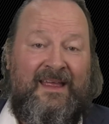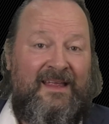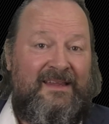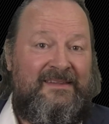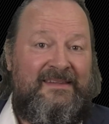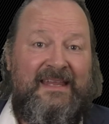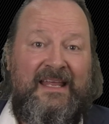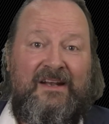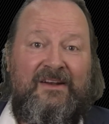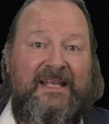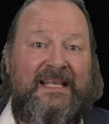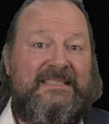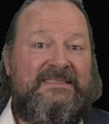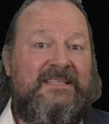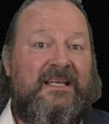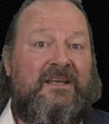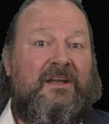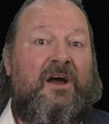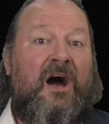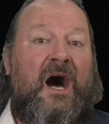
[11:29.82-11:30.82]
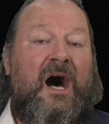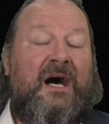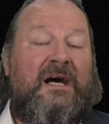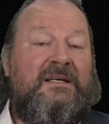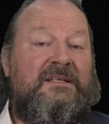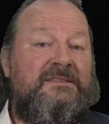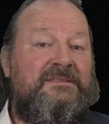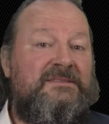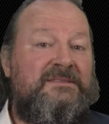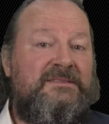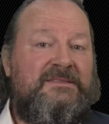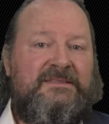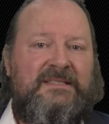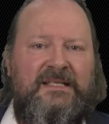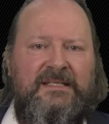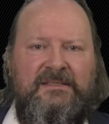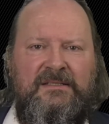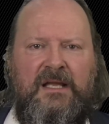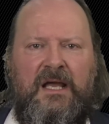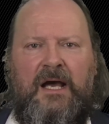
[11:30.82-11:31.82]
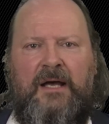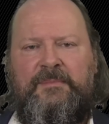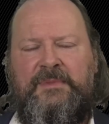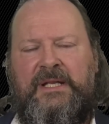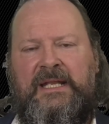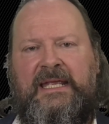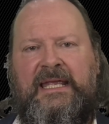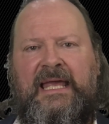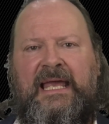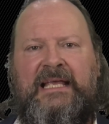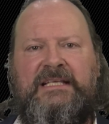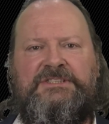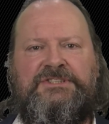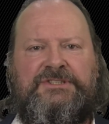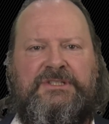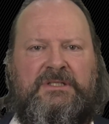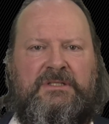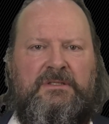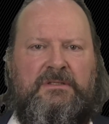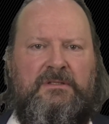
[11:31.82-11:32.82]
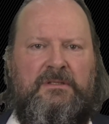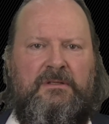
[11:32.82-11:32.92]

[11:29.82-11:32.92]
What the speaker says: There is a constant communication